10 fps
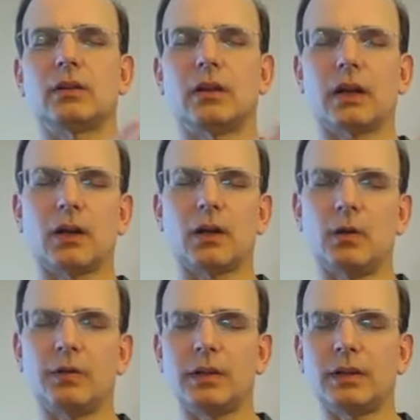You got
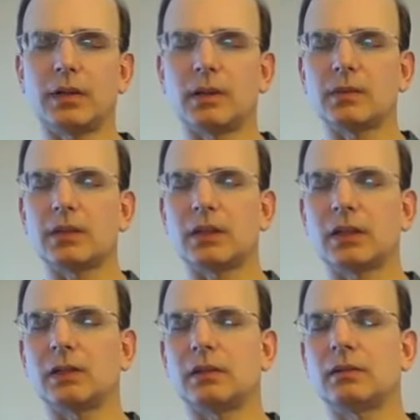COVID comes
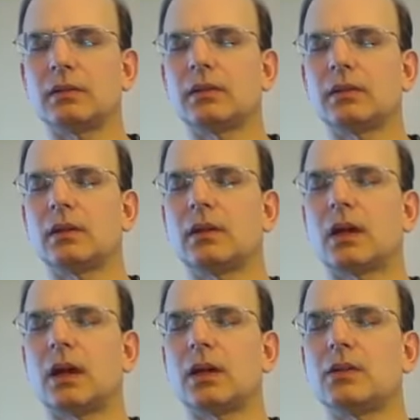in.
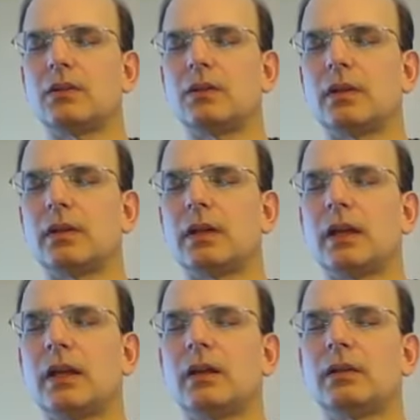How did you feel
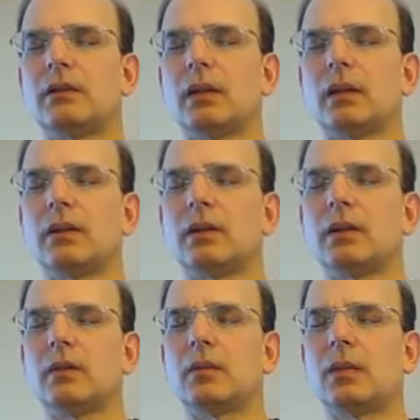then? That
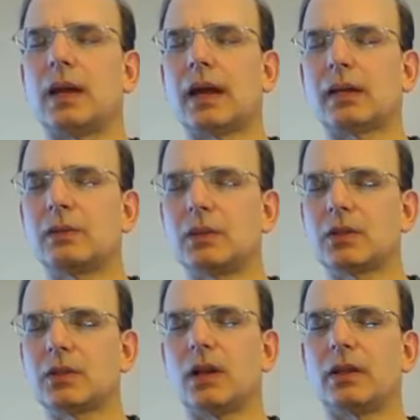black, we'll just
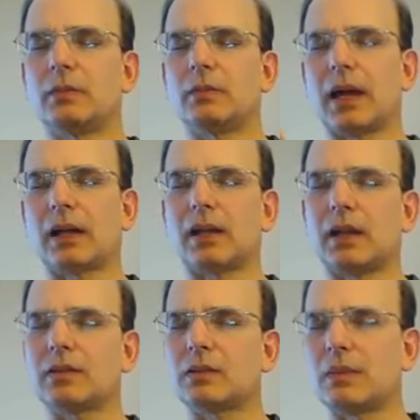call it Black
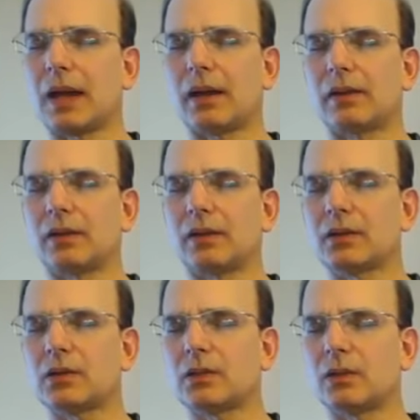Lives
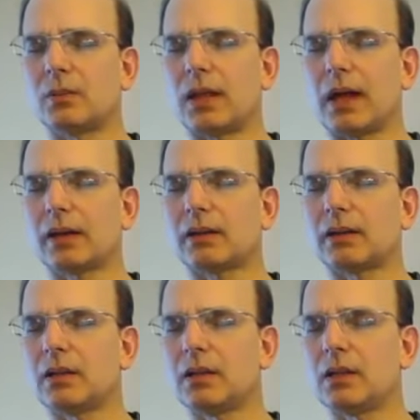Matter. So Black
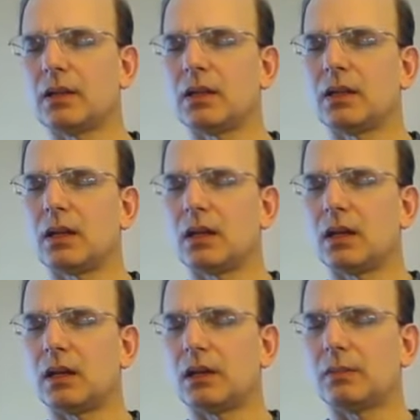
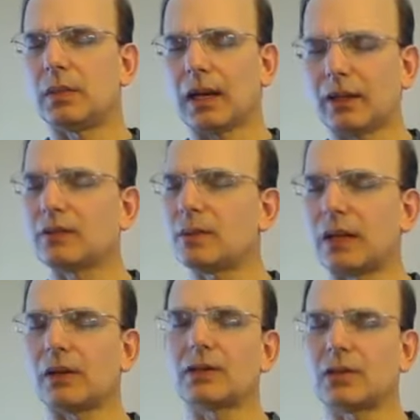uh, Black Lives
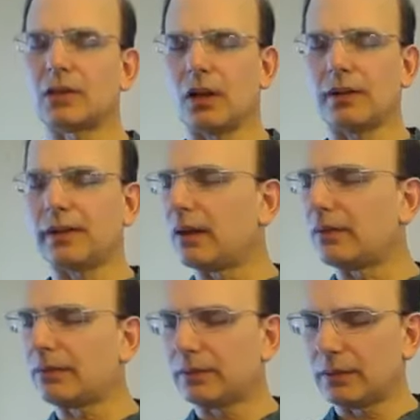Matter. Just call it deaf.
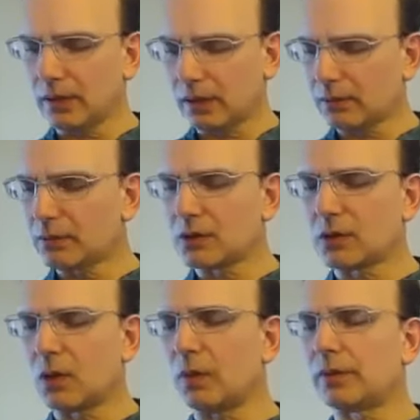Yeah, just
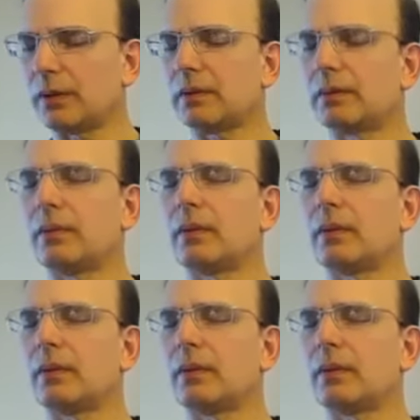go with it.